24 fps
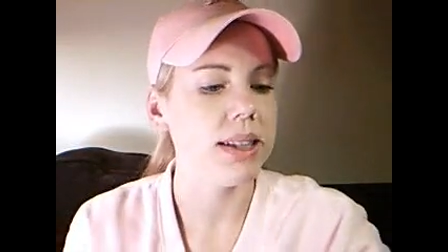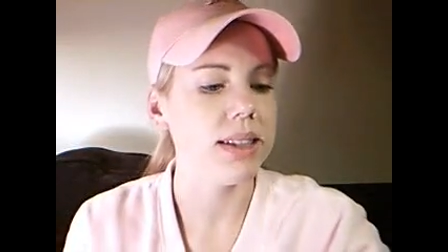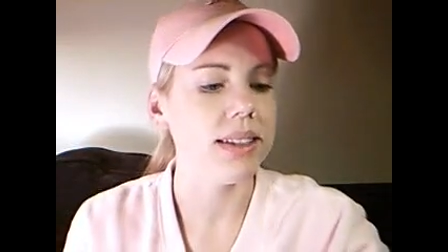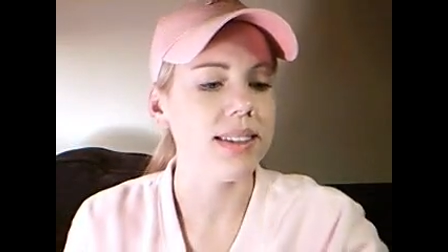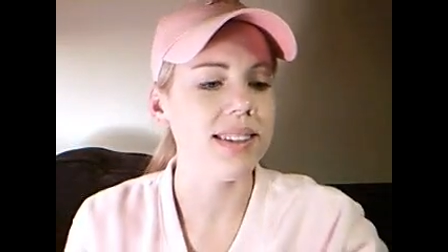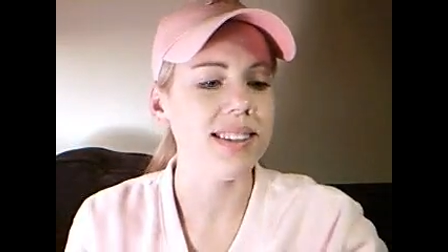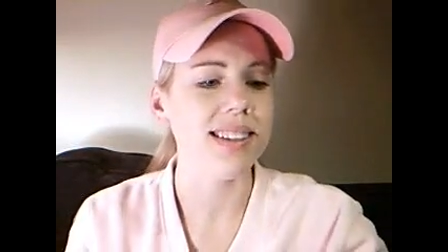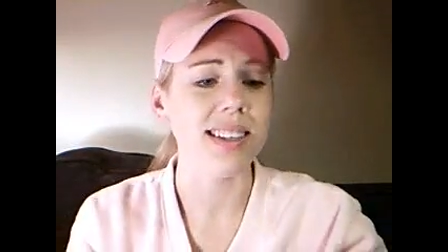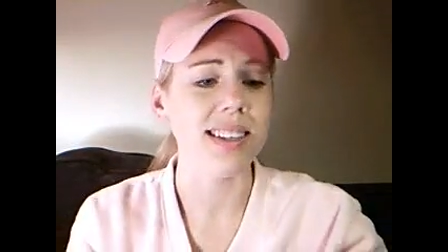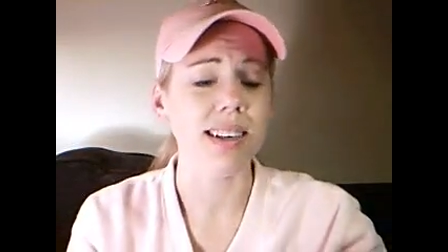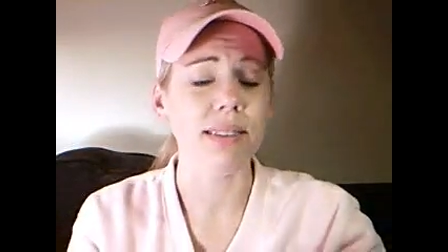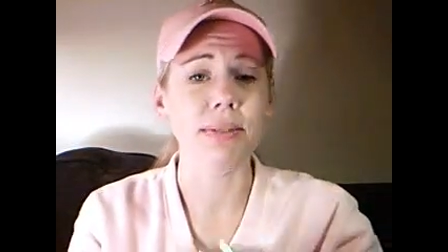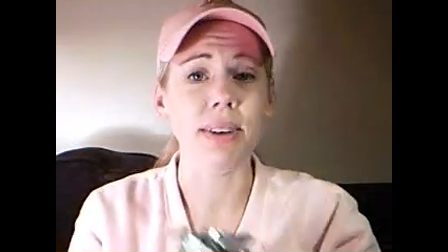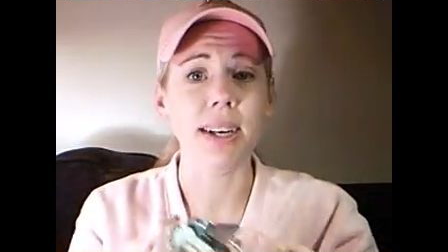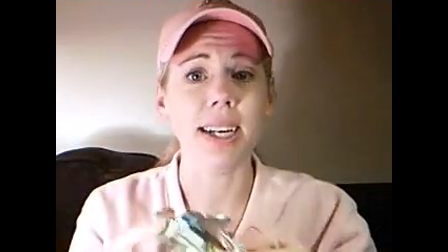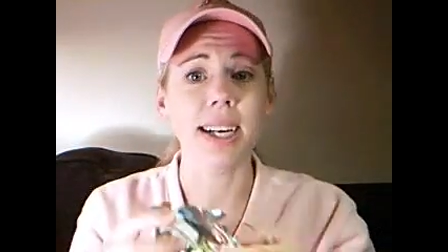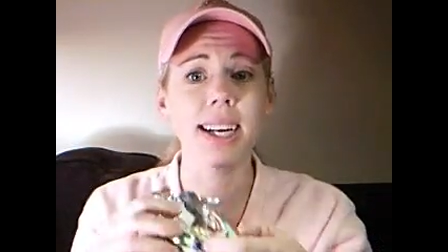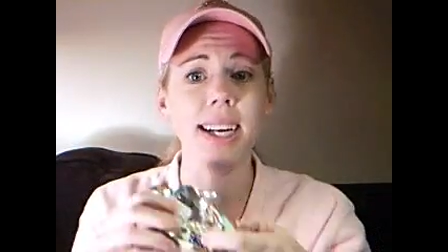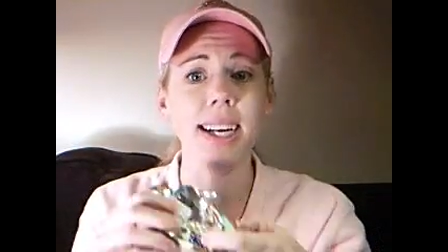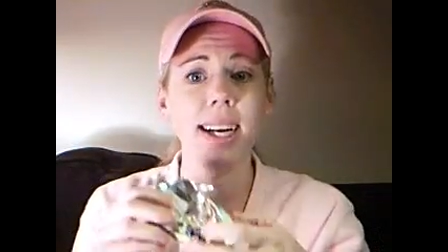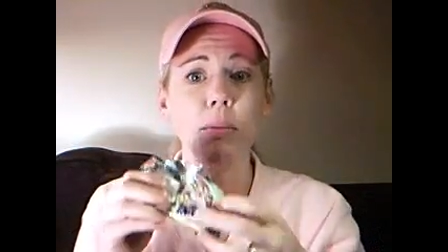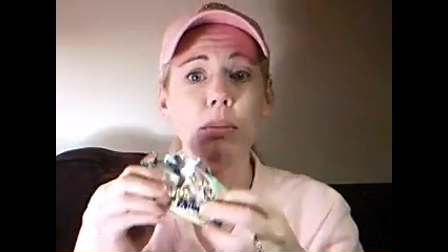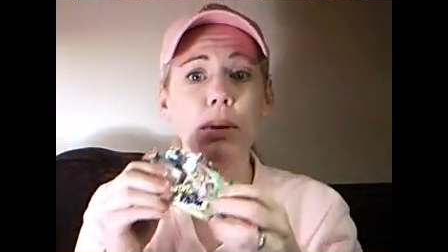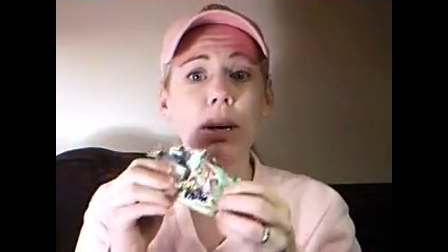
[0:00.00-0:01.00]
this stuff on
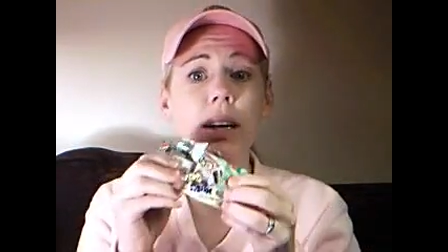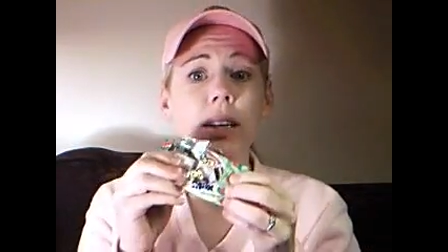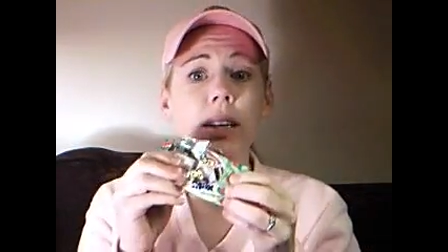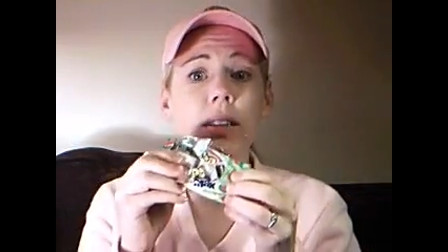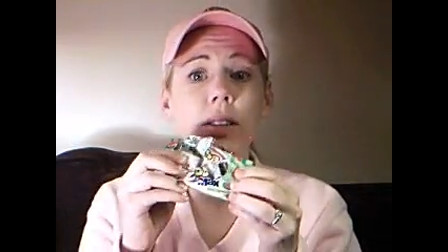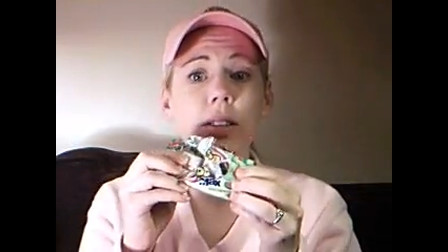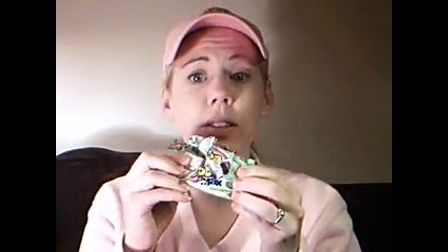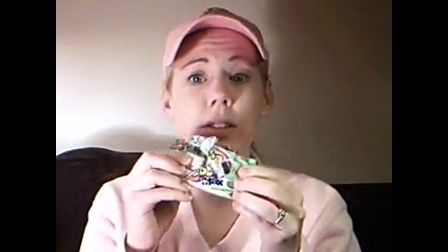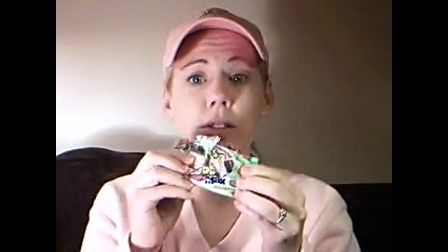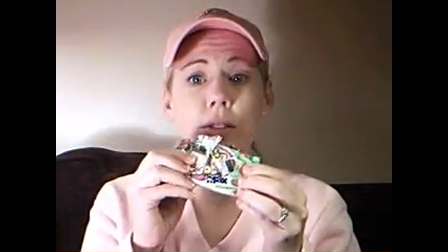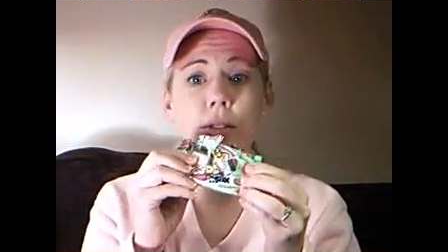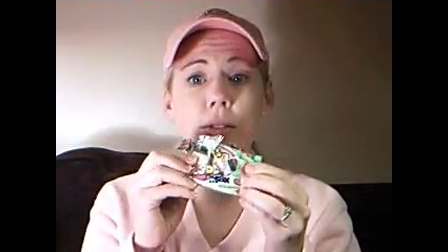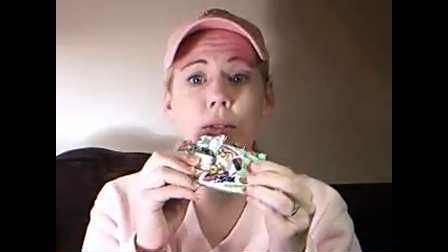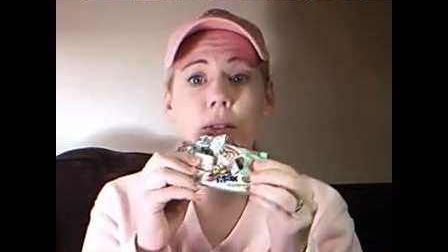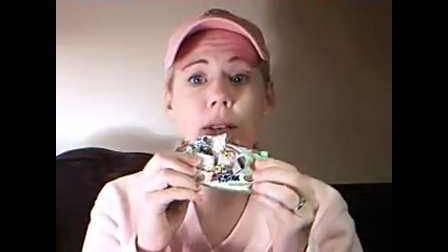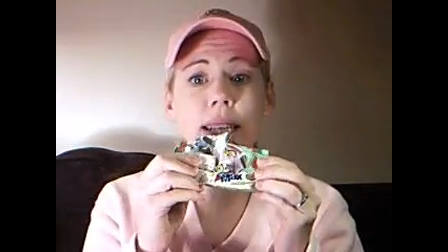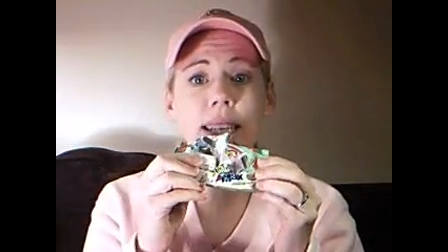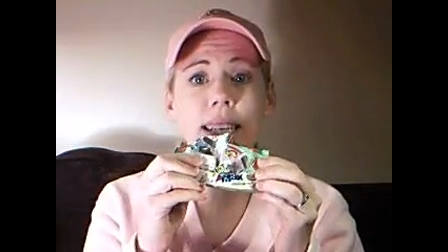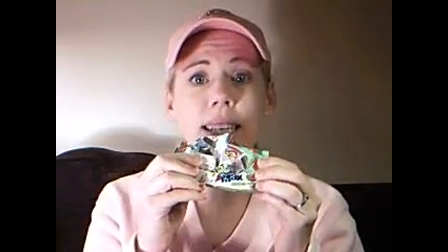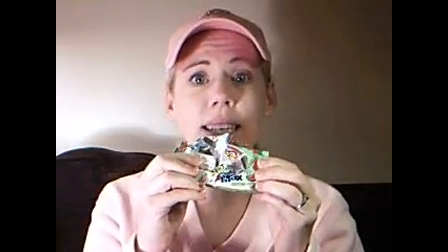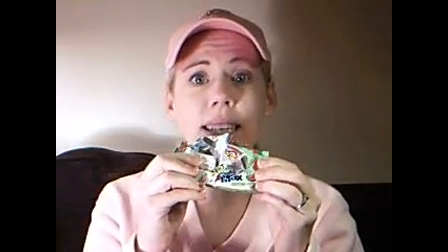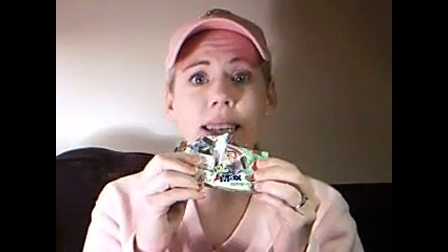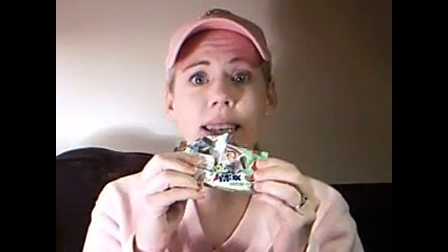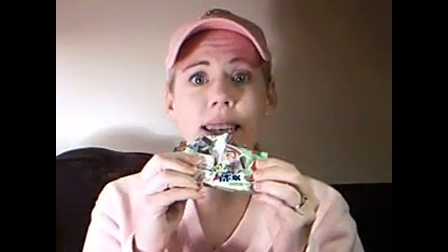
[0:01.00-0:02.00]
camera looks
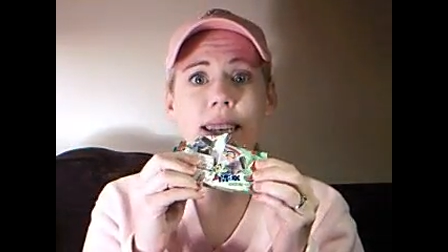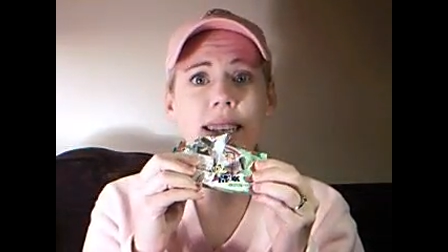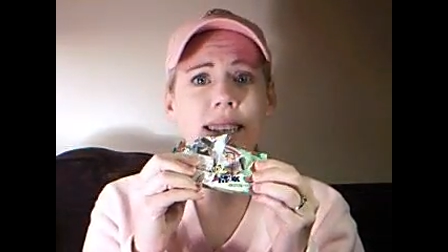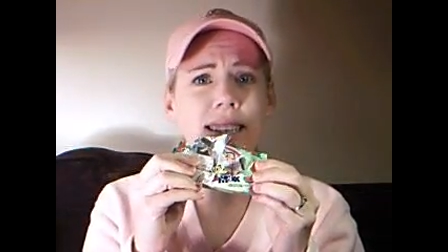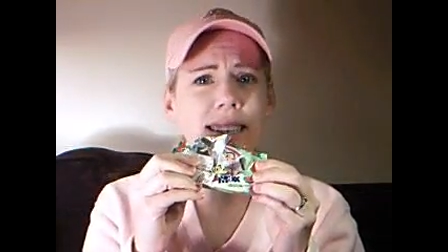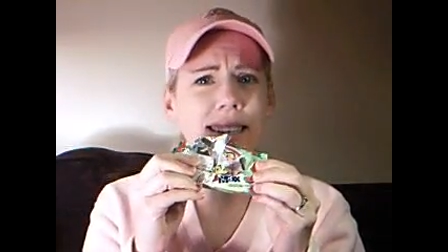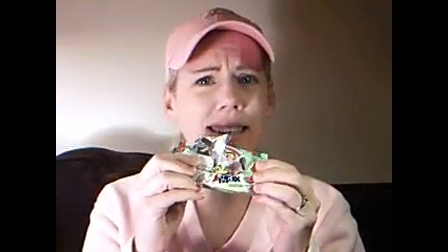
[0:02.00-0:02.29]
green and